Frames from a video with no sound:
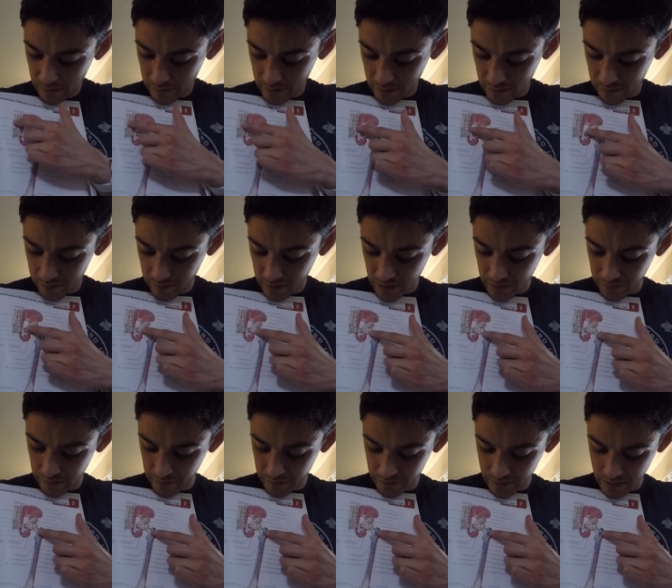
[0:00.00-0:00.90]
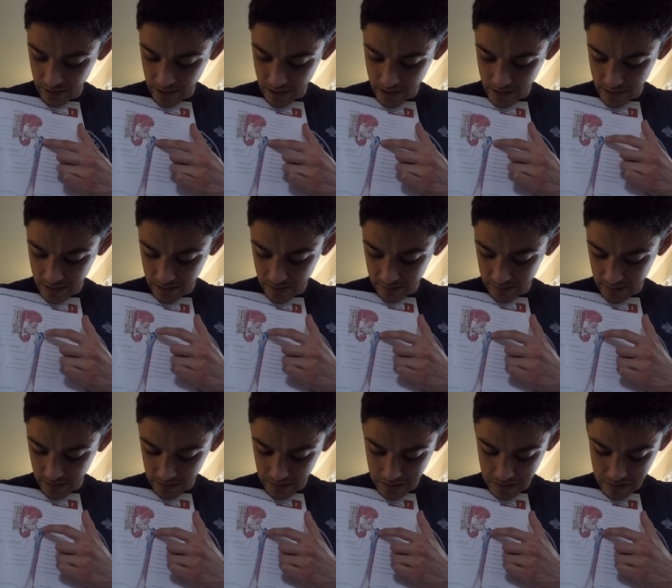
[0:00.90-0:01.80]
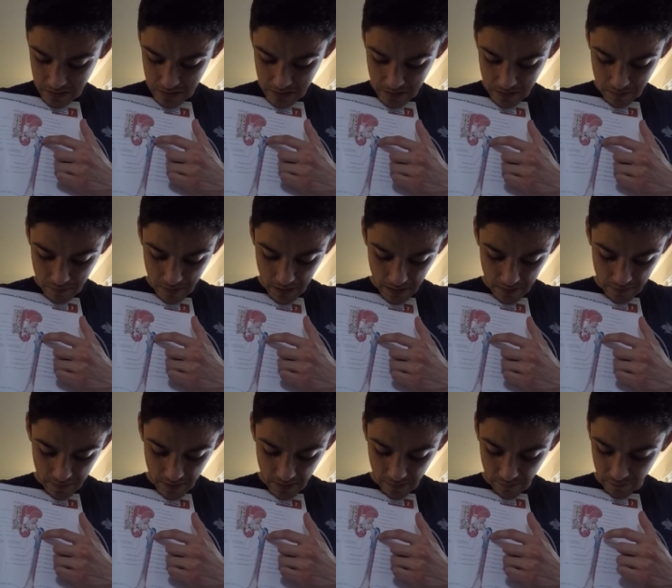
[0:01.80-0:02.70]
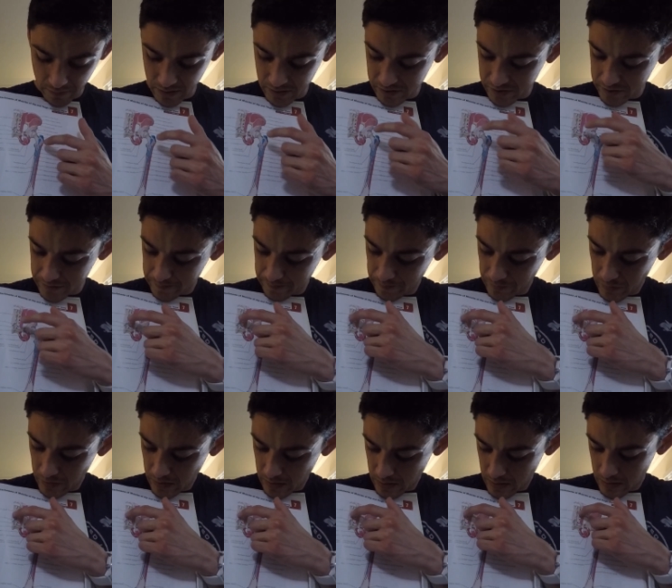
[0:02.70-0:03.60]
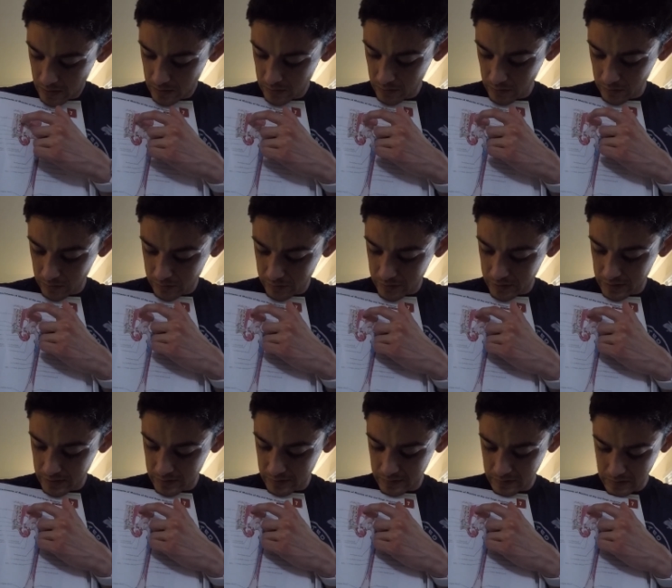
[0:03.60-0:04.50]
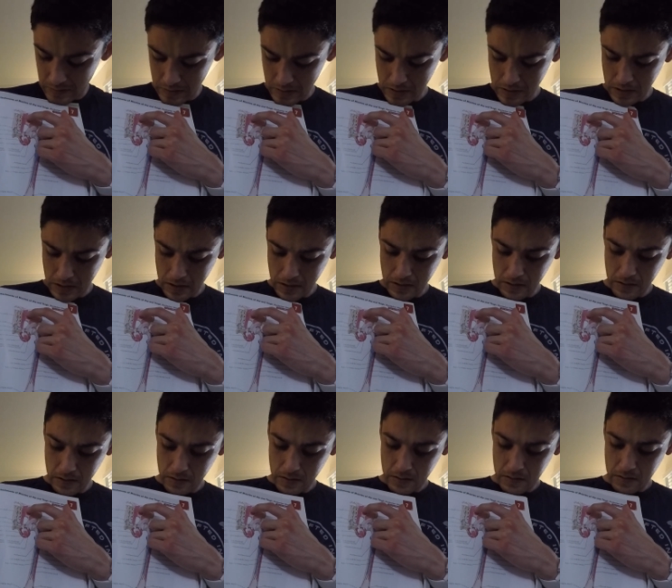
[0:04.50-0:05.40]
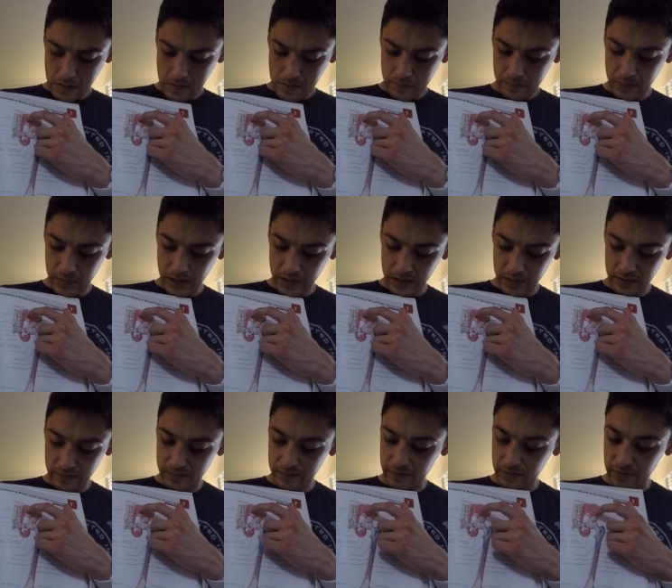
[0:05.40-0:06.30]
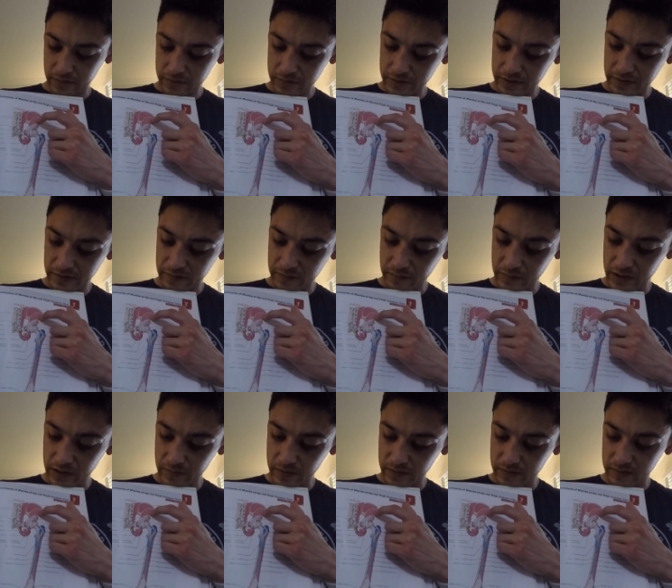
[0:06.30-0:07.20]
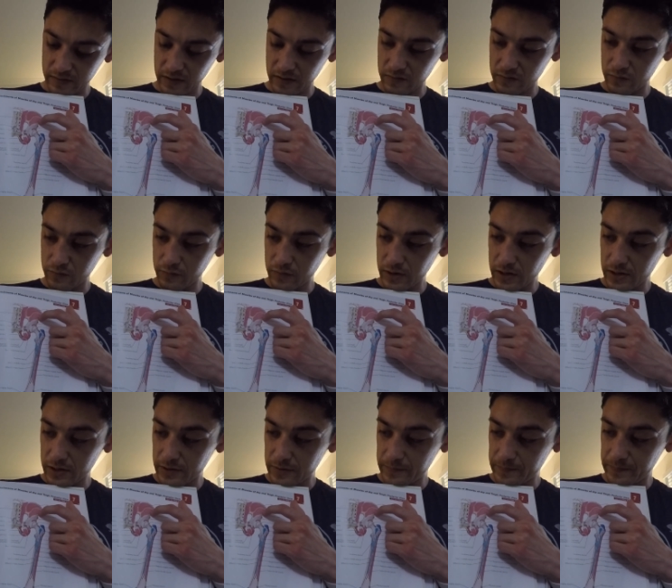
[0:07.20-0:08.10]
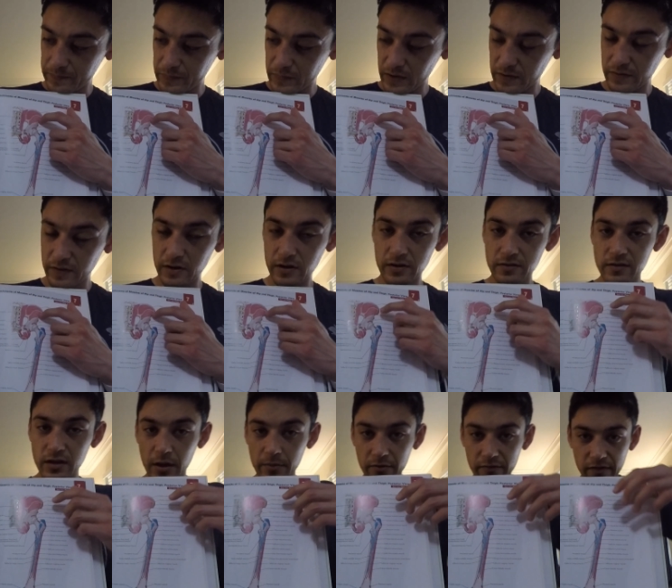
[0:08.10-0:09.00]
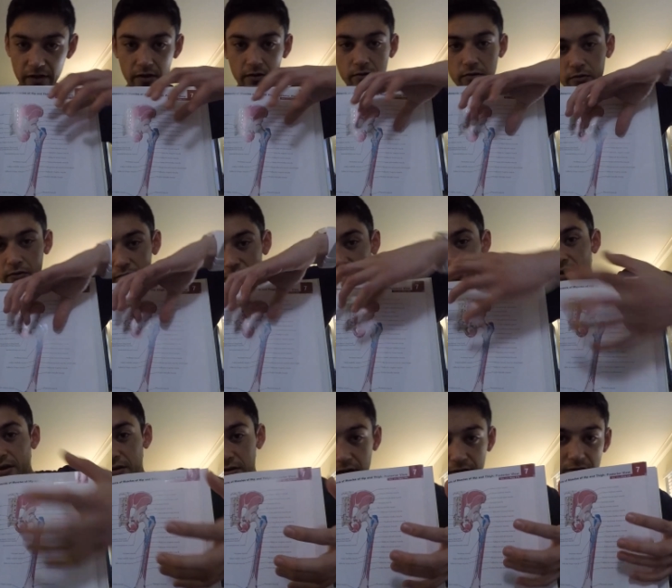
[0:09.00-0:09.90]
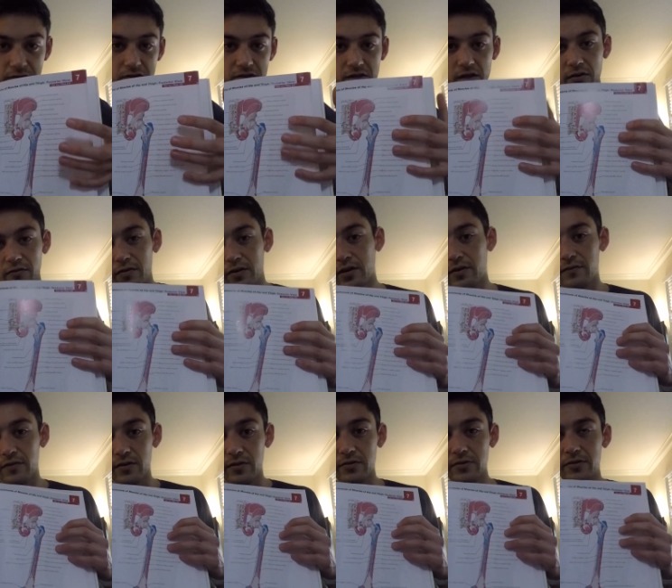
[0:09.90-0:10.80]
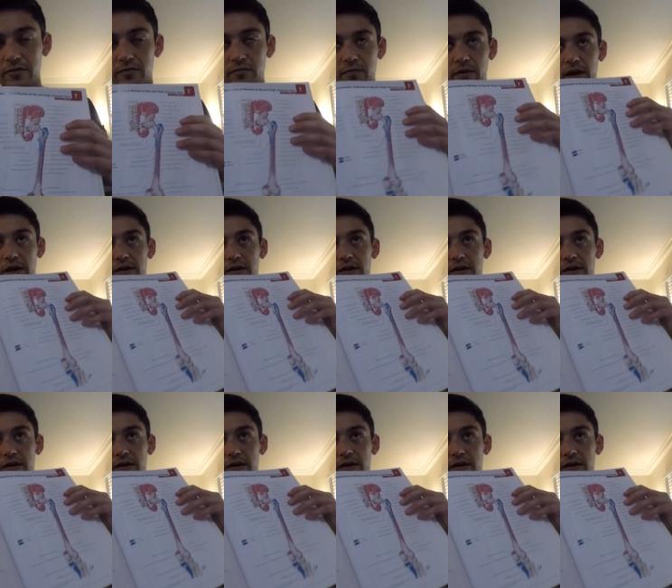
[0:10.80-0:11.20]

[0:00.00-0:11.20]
that runs right through there and attaches right in that region. Your gluteus medius and your gluteus minimus as well. And then on top of that whole thing, you have a shelving of your gluteus